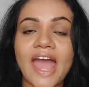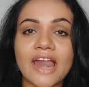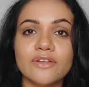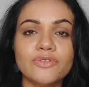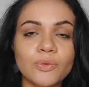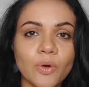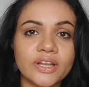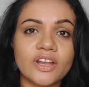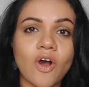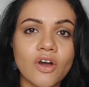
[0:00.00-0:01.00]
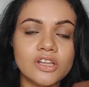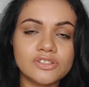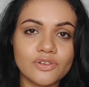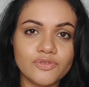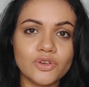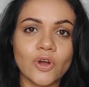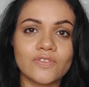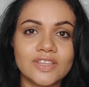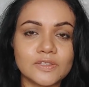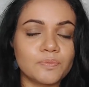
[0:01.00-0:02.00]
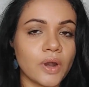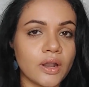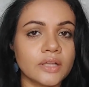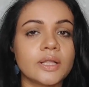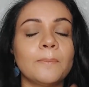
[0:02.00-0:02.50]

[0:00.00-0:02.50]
And if you want an honest review of this product,